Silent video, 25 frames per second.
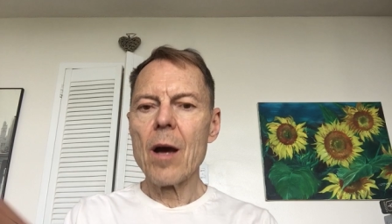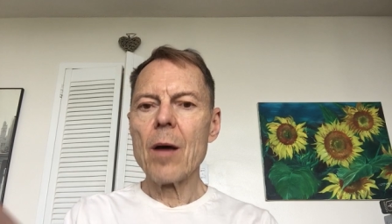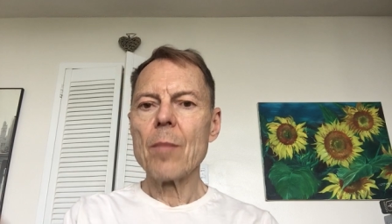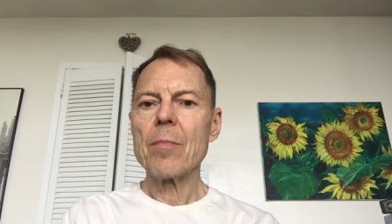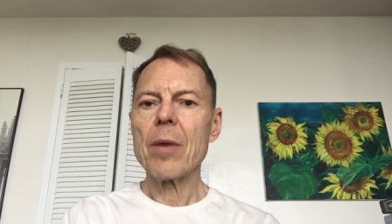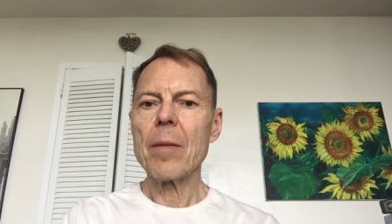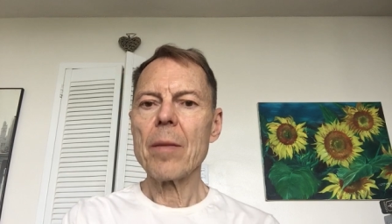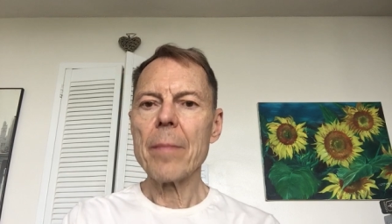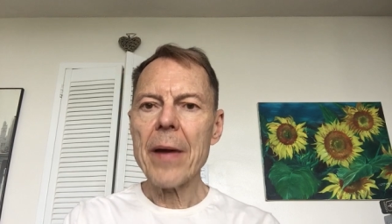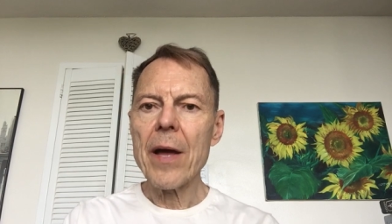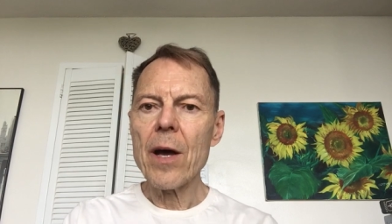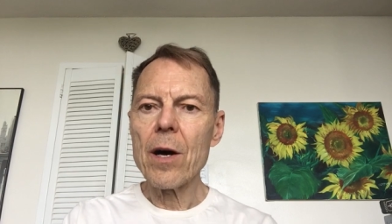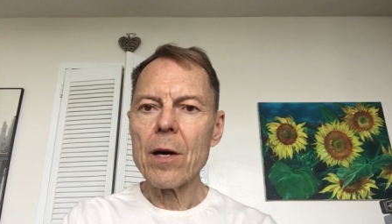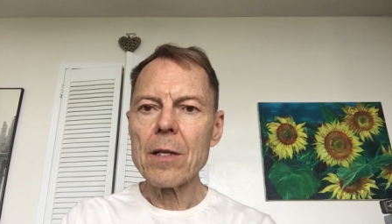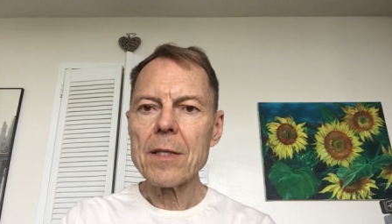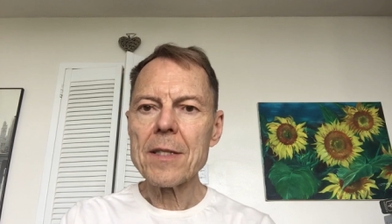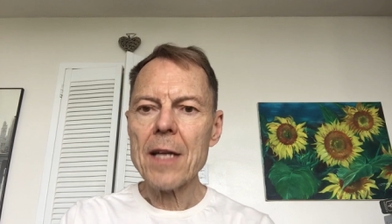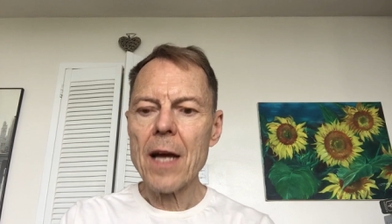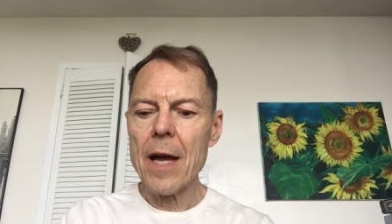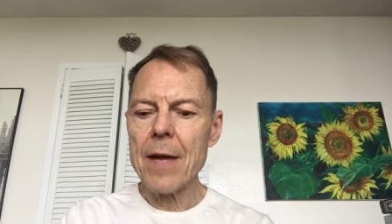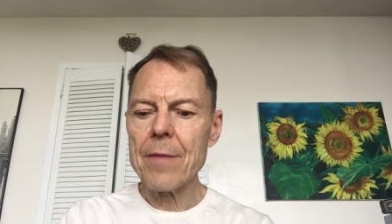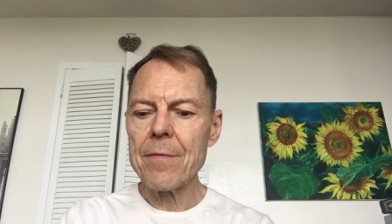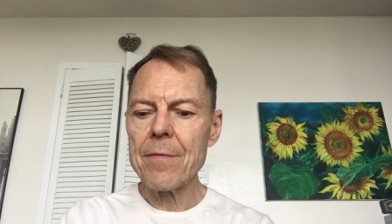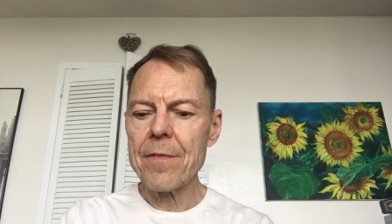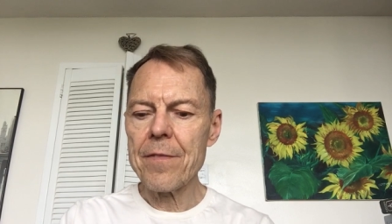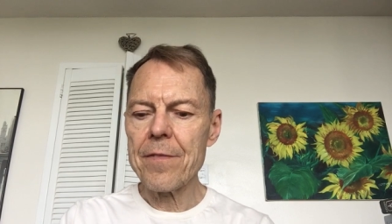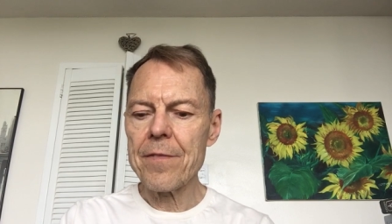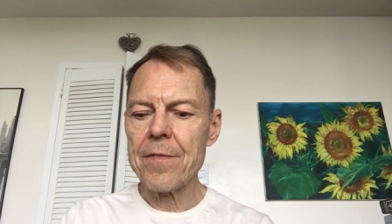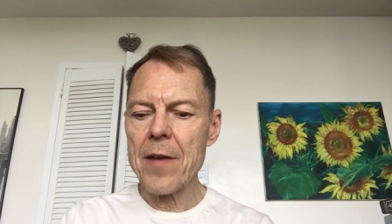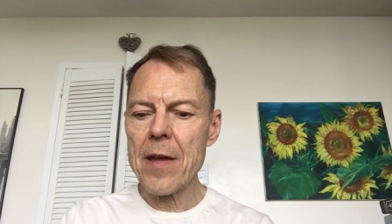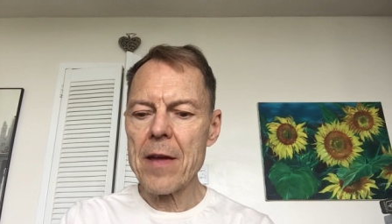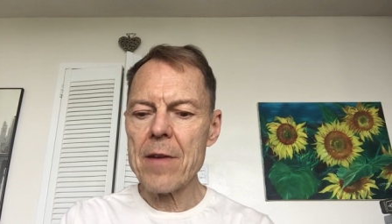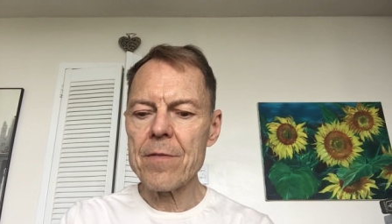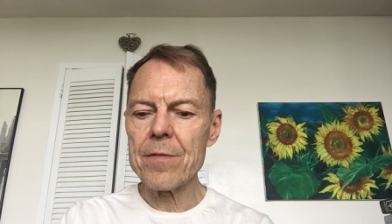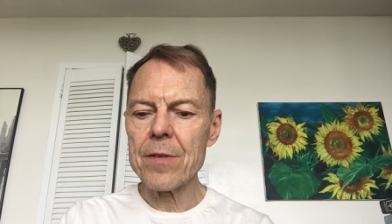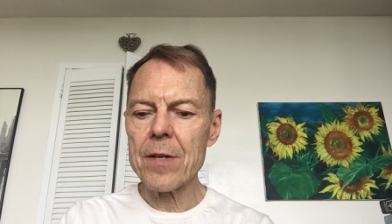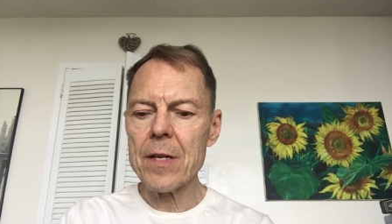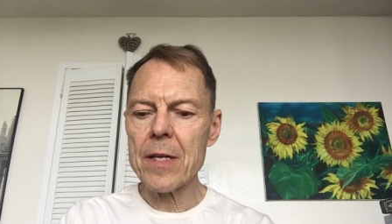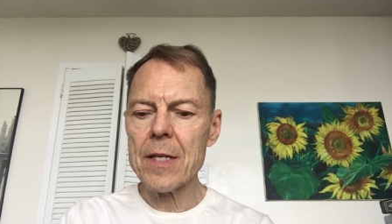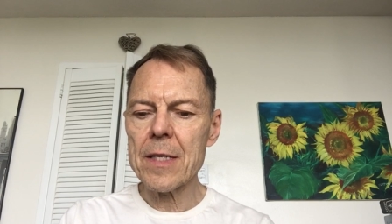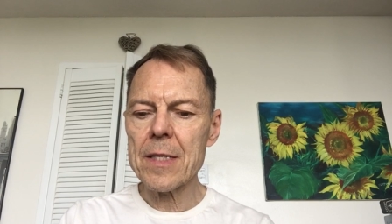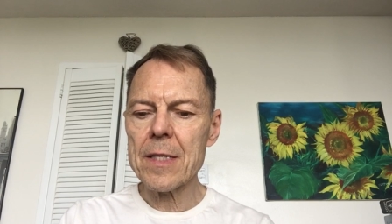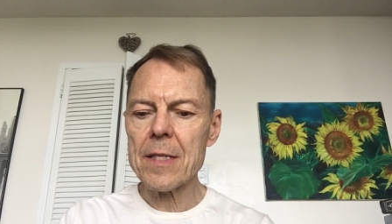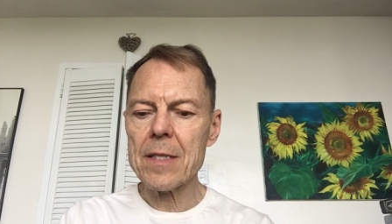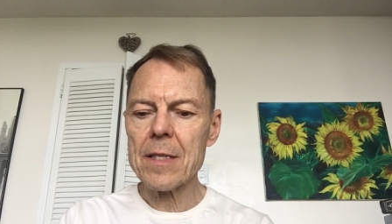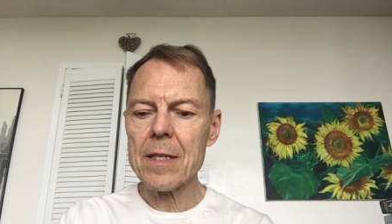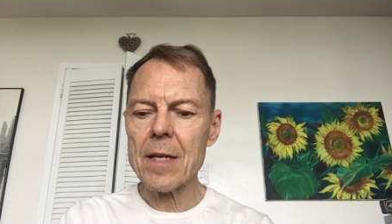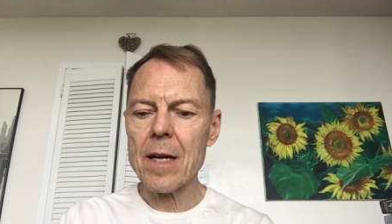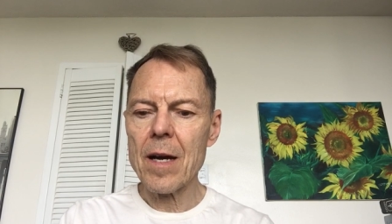But my all-time favorite